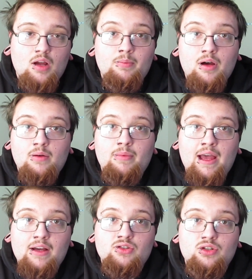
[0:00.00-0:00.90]
pump
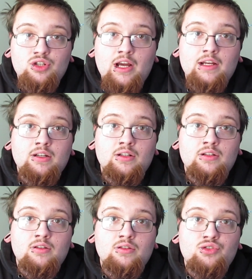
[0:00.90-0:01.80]
action
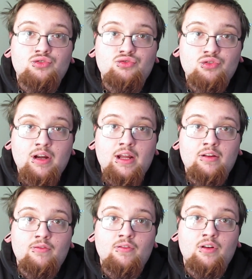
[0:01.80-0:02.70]
shotgun to trade
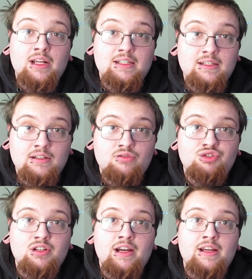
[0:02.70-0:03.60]
for a single
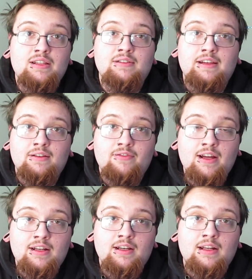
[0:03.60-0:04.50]
shot is like
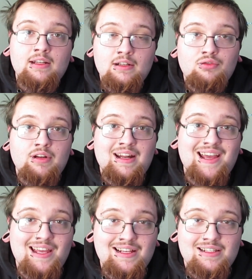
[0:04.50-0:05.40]
finding a needle in a
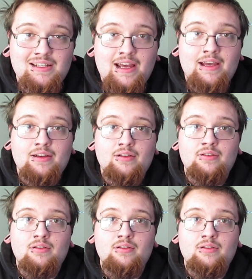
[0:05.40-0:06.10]
haystack.